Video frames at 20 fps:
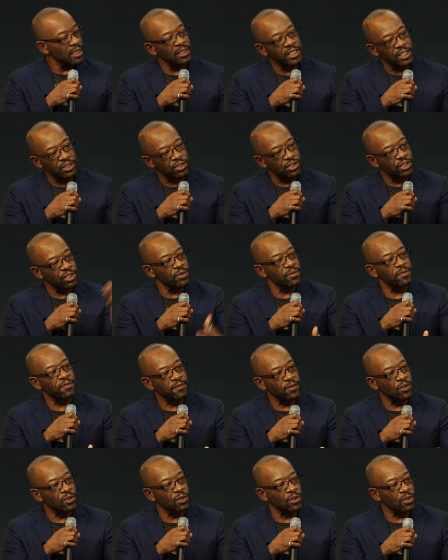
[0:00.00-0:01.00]
you shoot
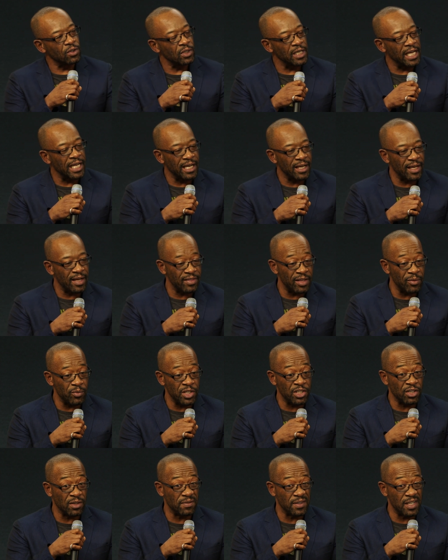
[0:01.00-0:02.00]
for, uh, I think we
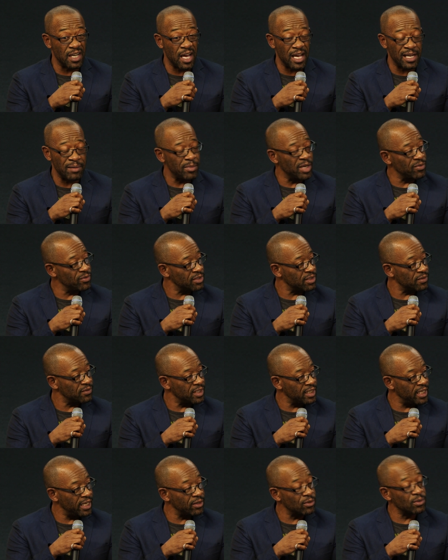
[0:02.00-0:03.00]
shot for nine months of
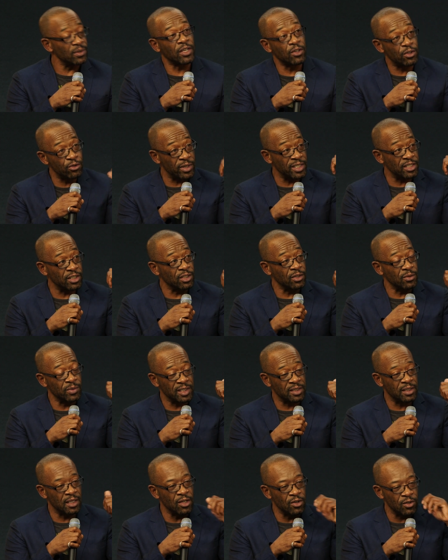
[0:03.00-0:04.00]
the year, although Critical
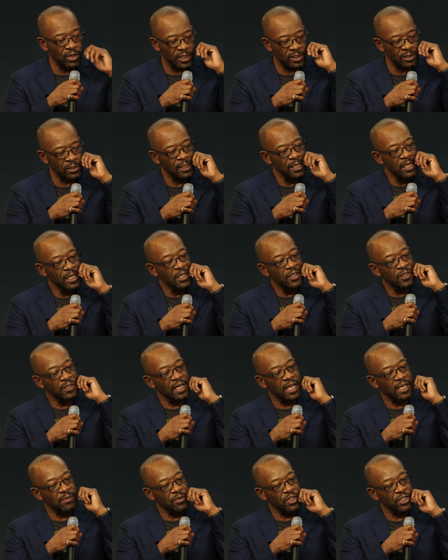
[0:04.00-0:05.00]
was the longest
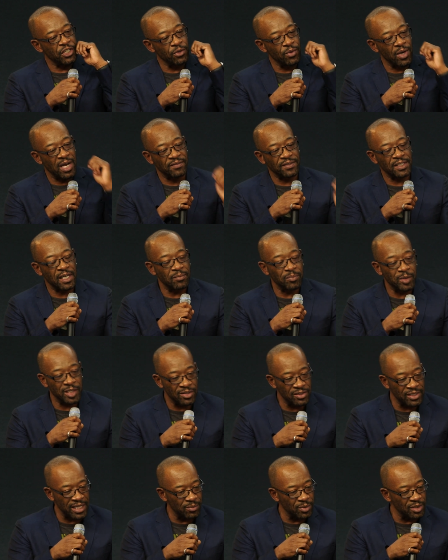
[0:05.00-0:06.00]
um, shoot I've done
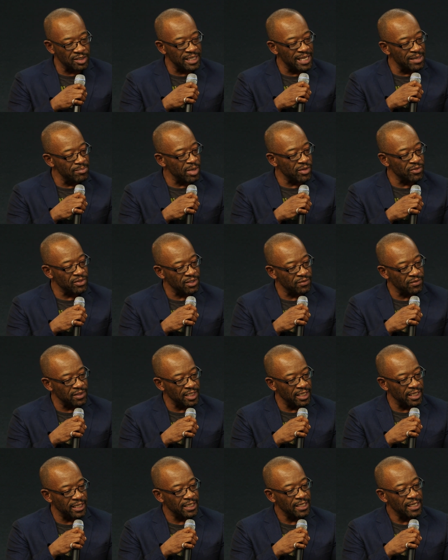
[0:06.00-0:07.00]
because that was 10 months of the
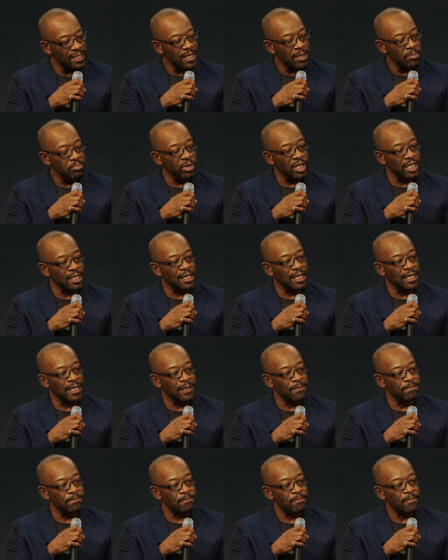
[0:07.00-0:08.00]
year. But,
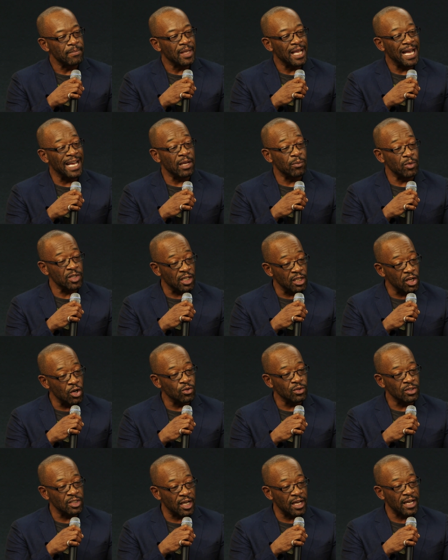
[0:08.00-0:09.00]
um, and it was a
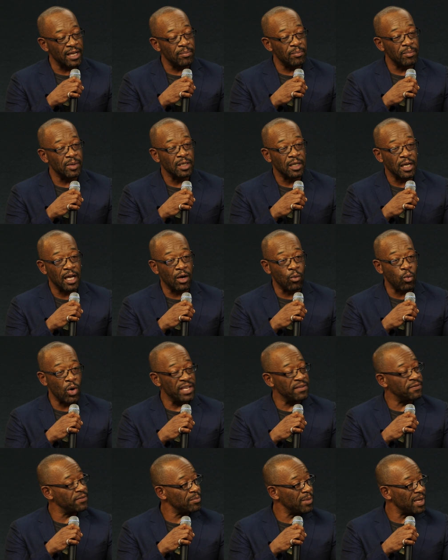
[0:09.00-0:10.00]
long time
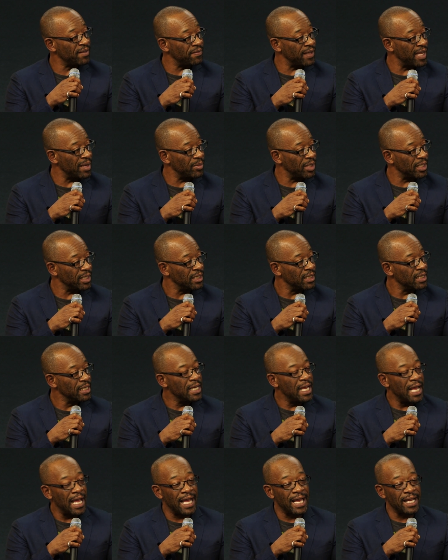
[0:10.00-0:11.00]
away from my family.
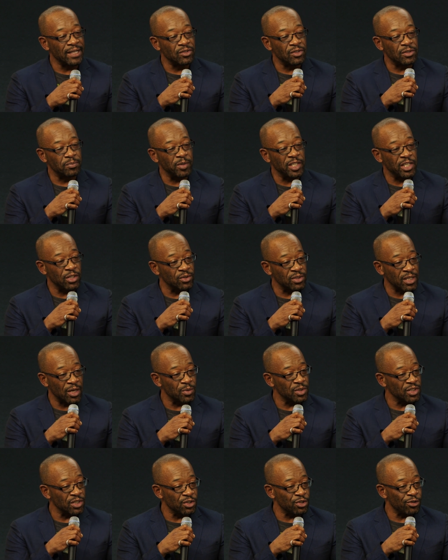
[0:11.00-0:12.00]
Mm. And because I
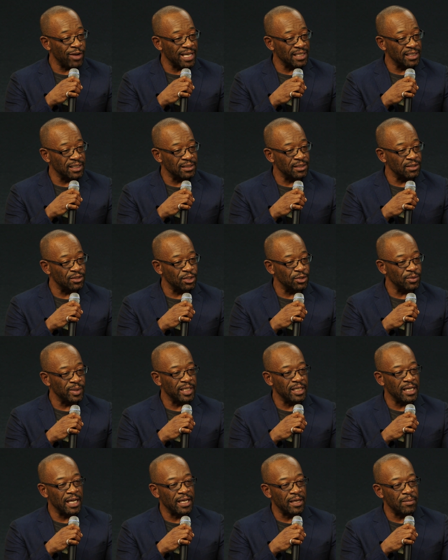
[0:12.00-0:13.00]
was contracted to do
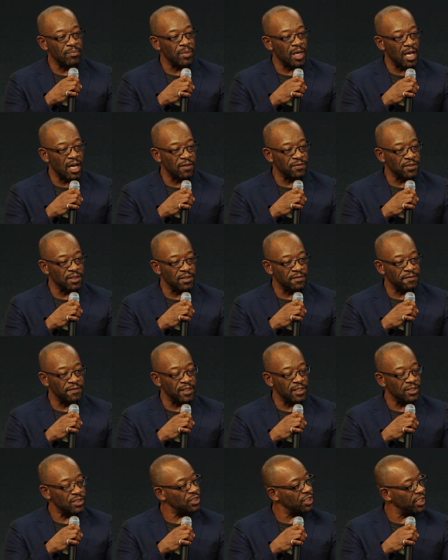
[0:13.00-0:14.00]
it um, after the
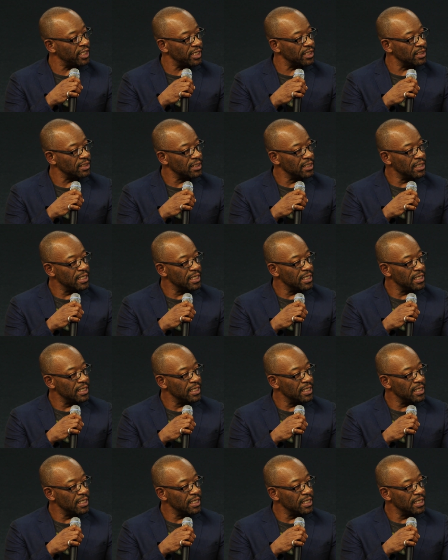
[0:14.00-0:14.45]
first year,